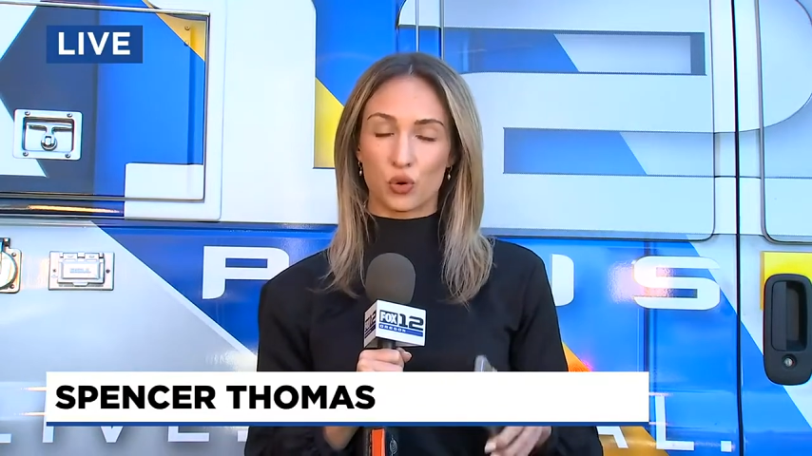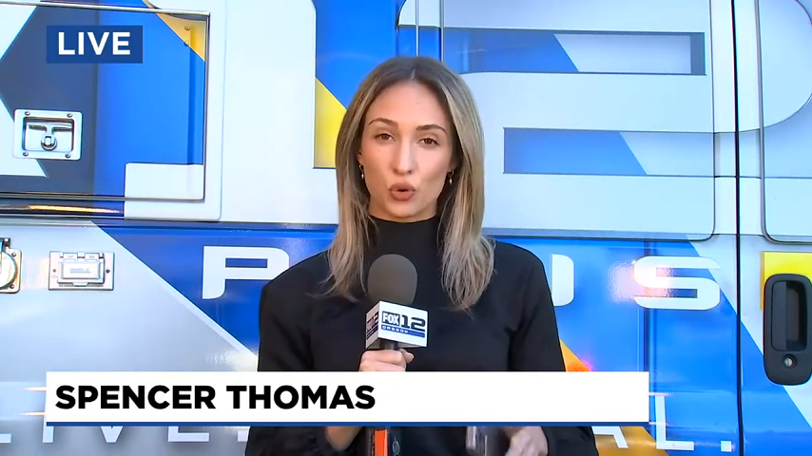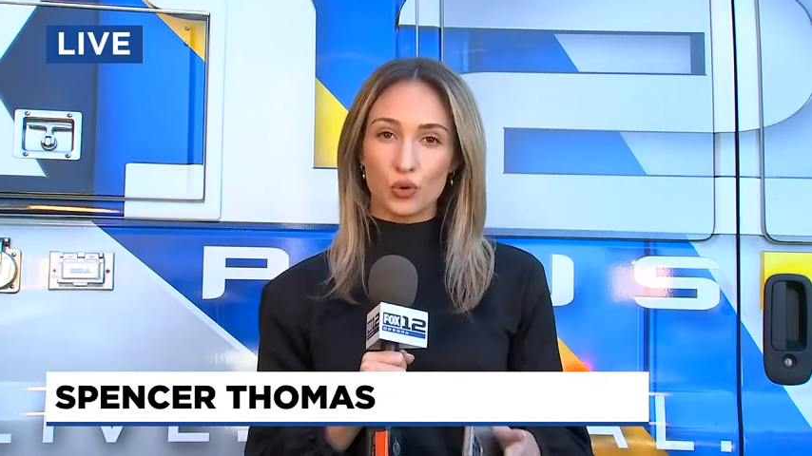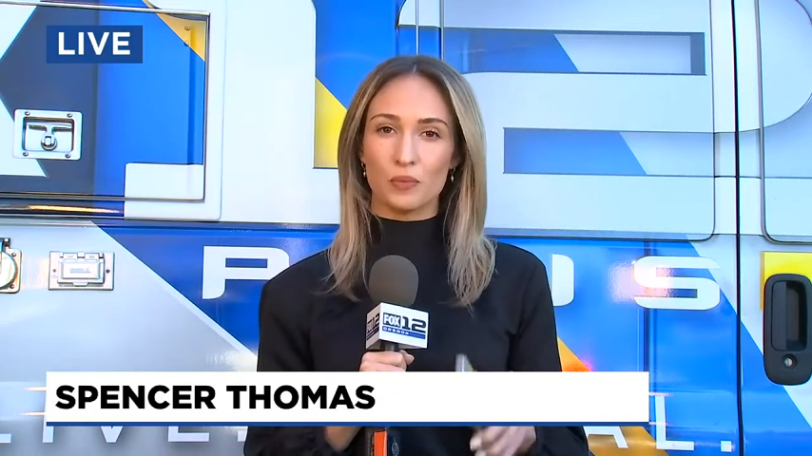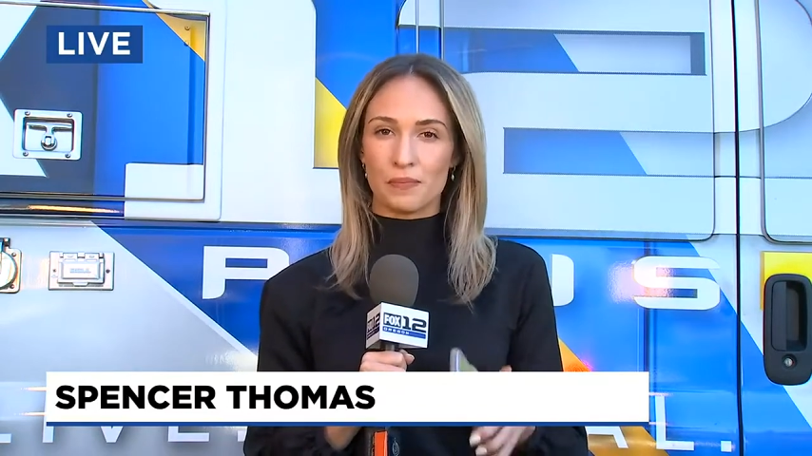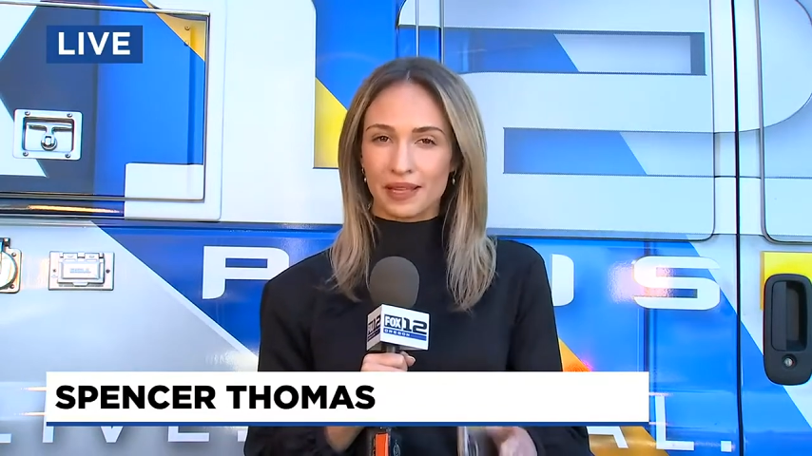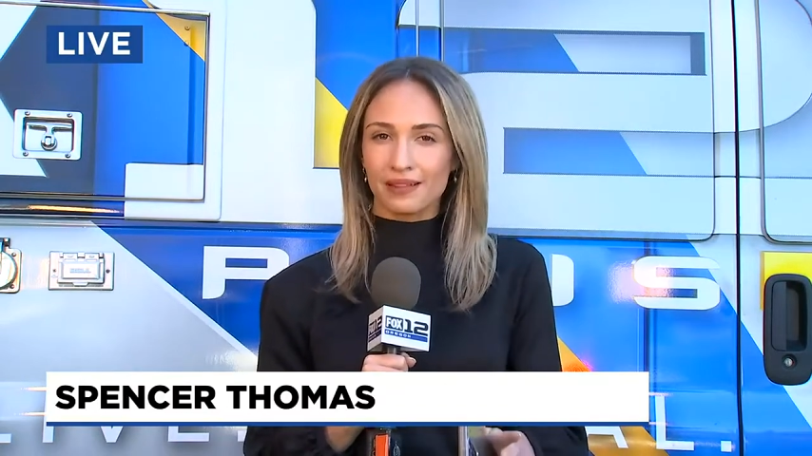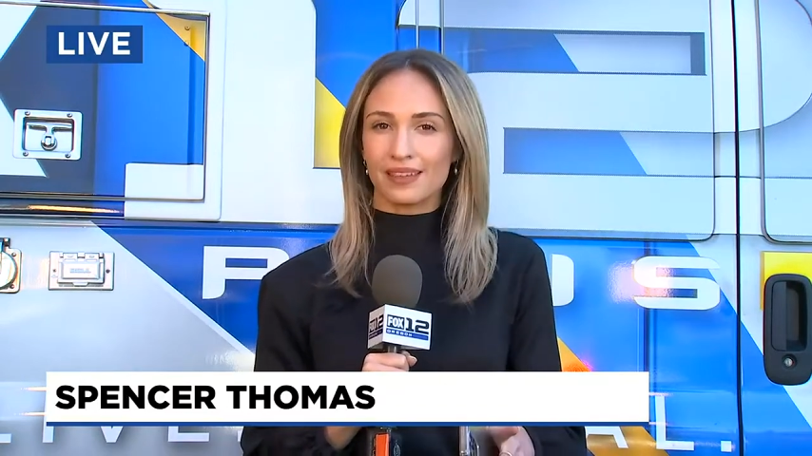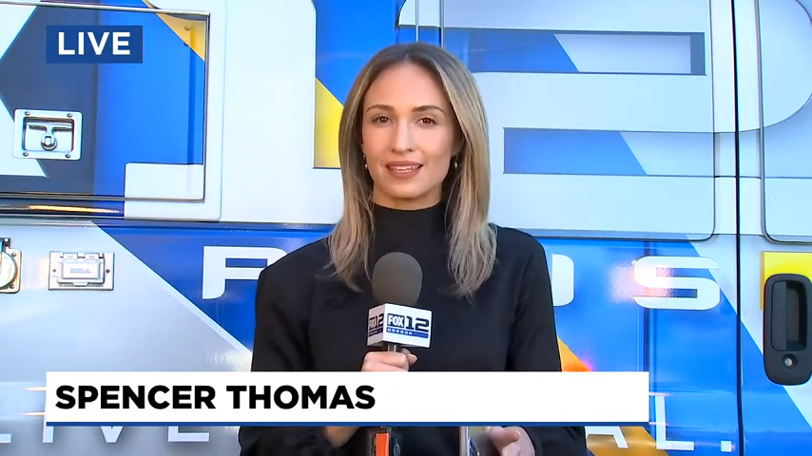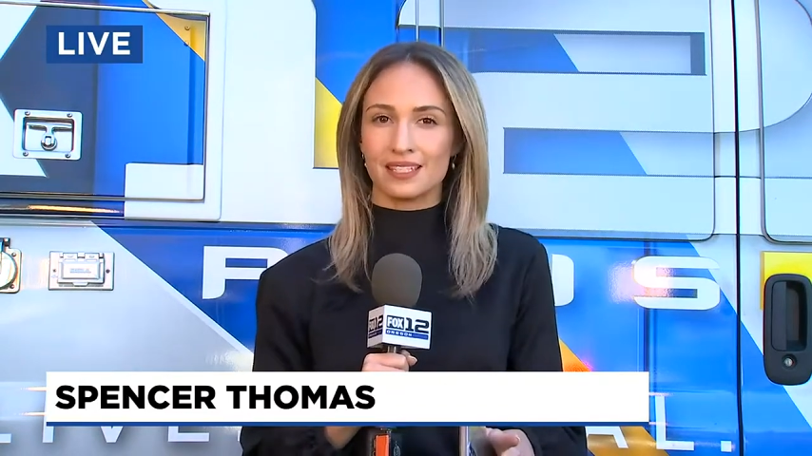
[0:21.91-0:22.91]
two
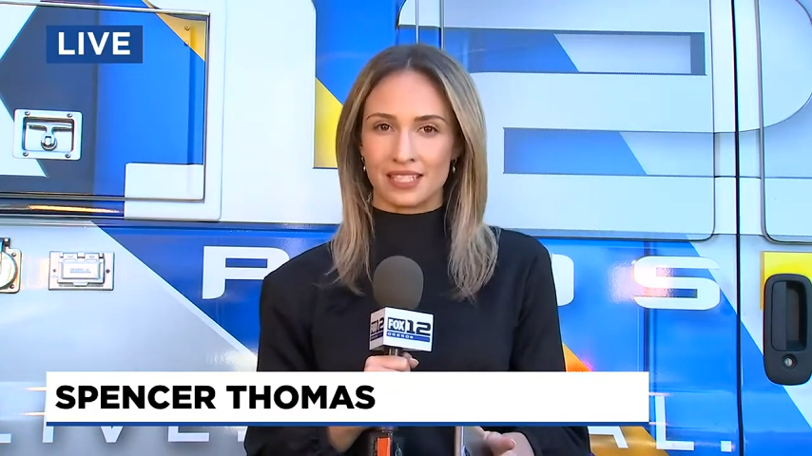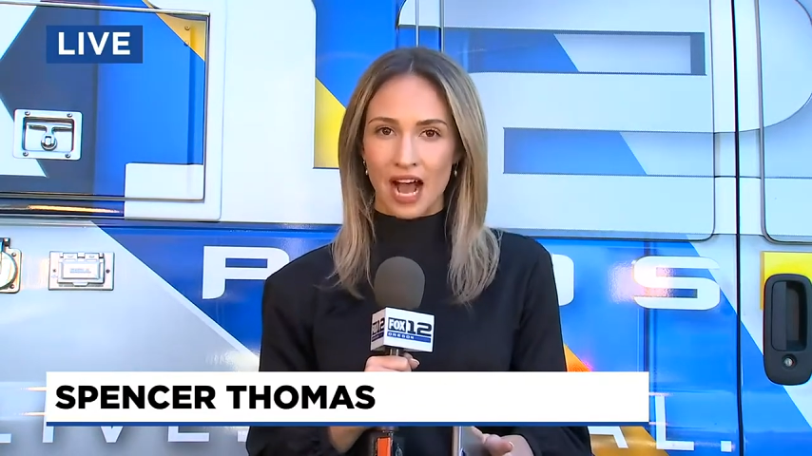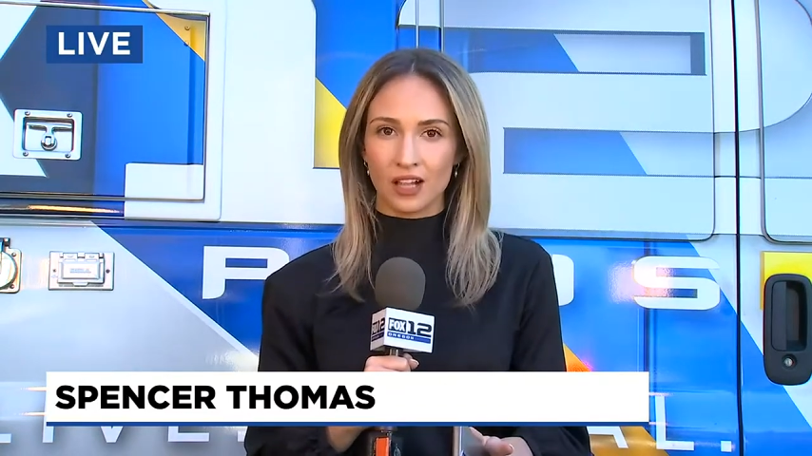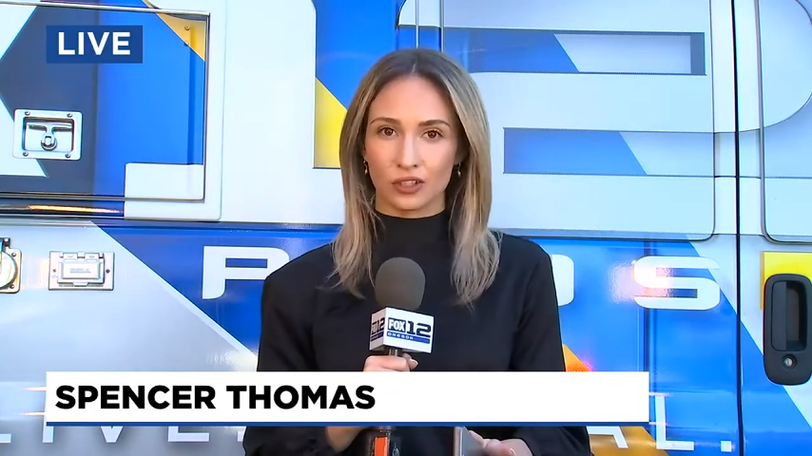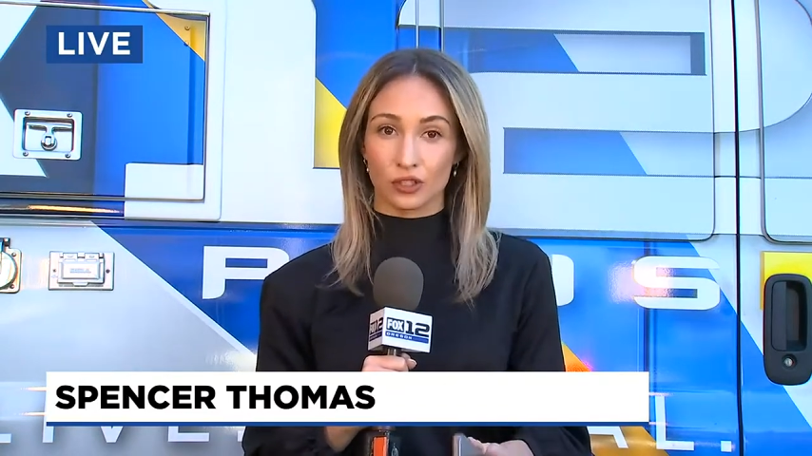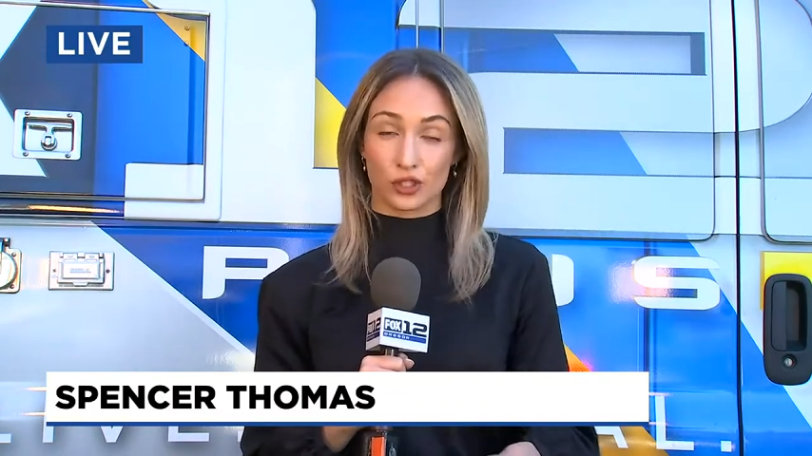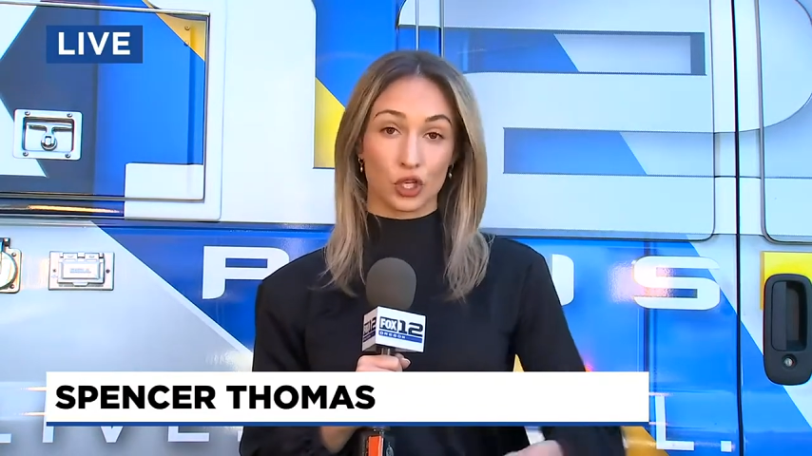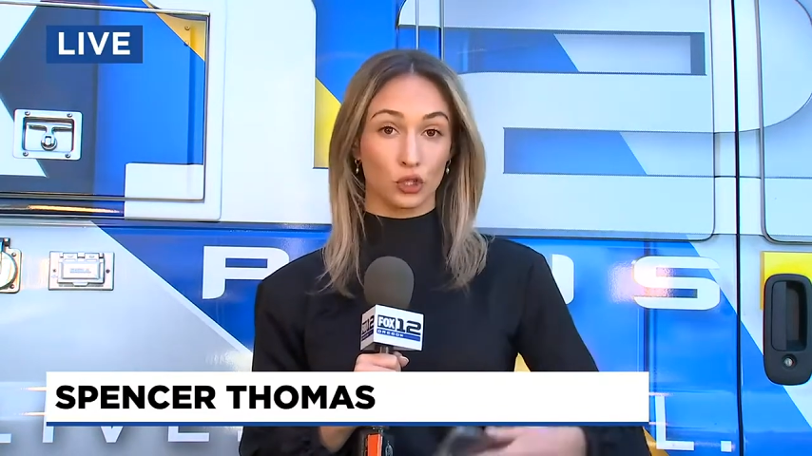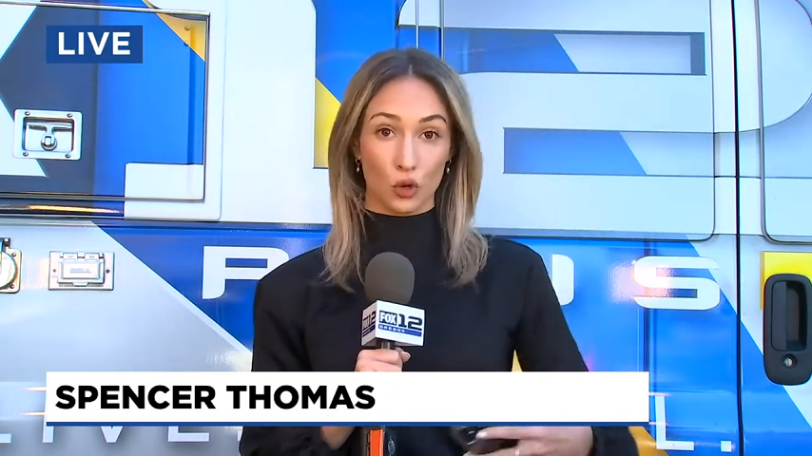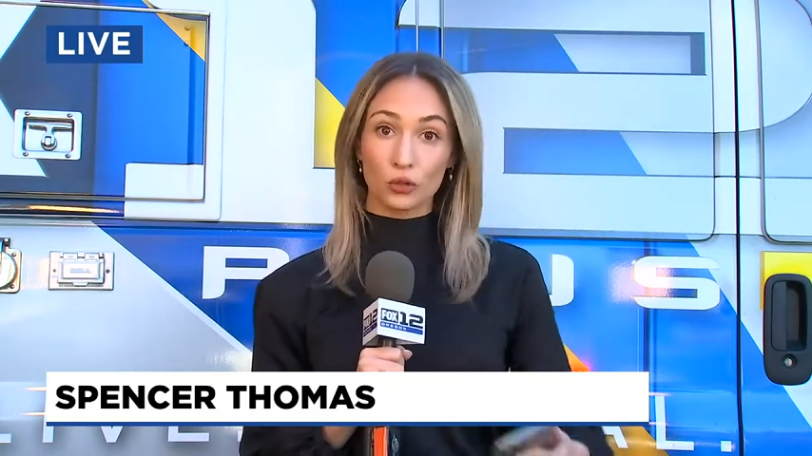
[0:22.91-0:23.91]
million dollars to
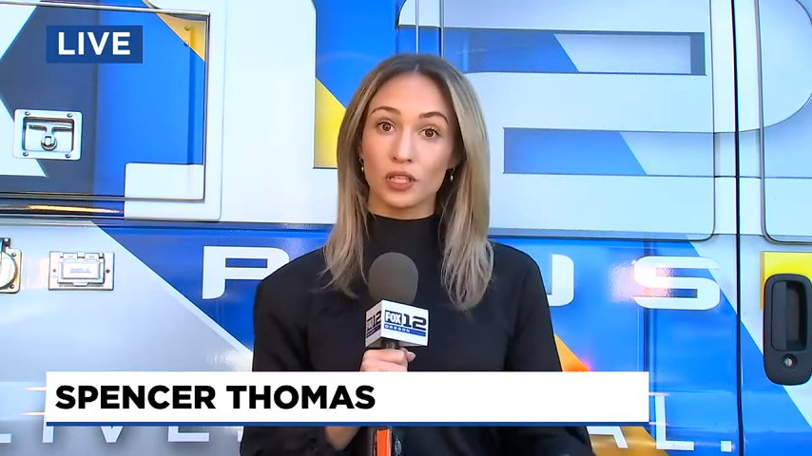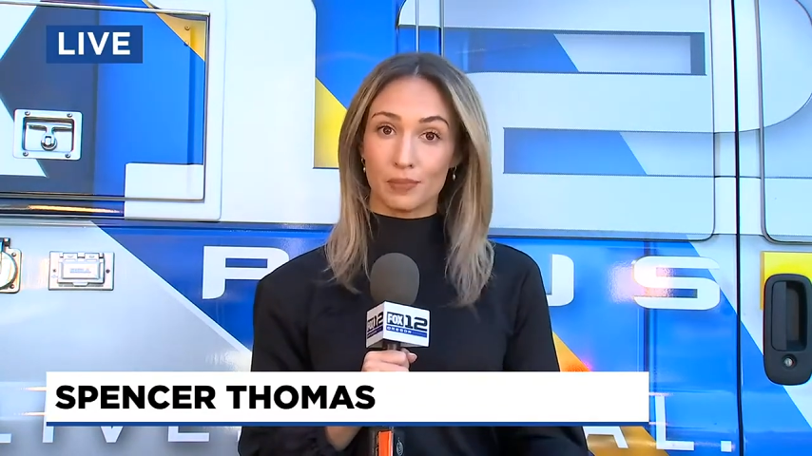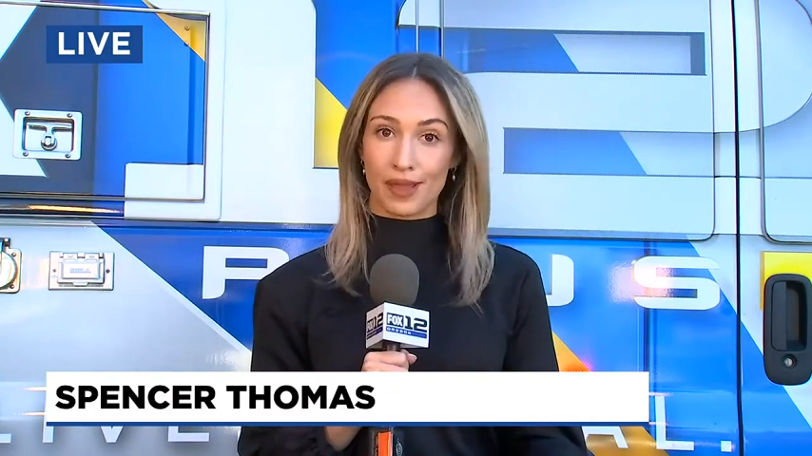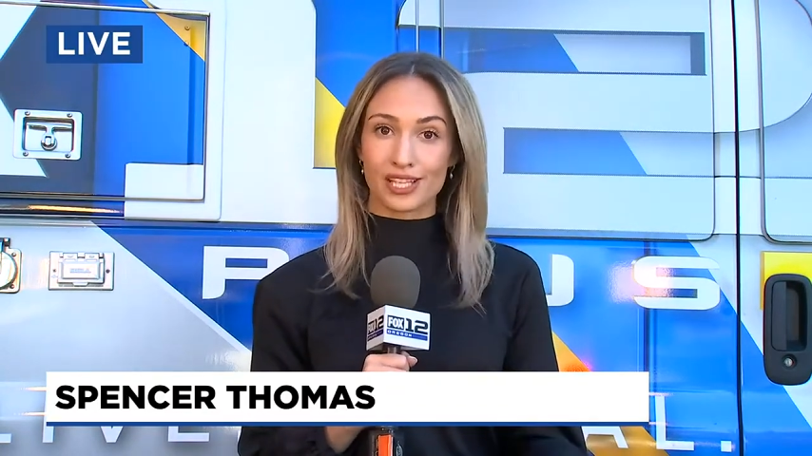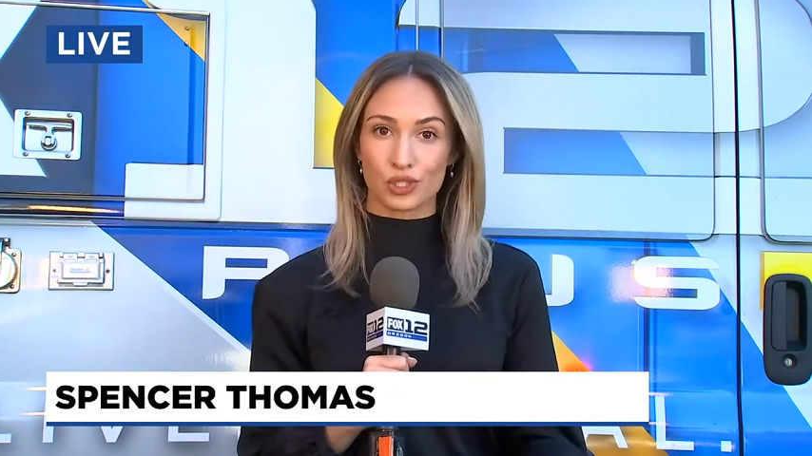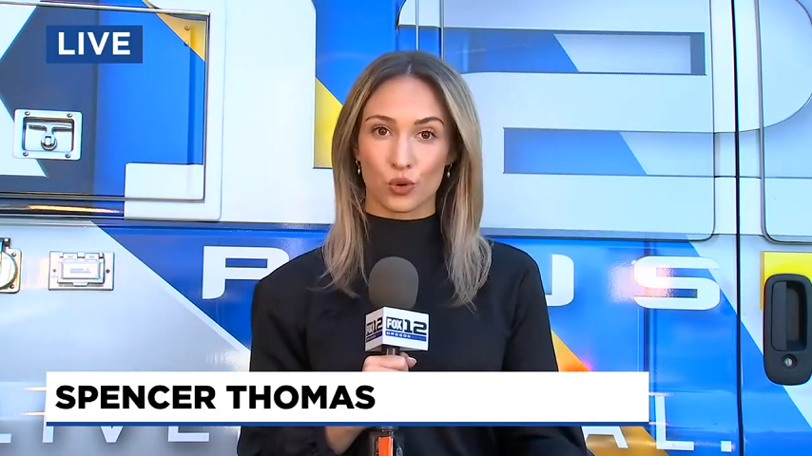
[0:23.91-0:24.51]
locally based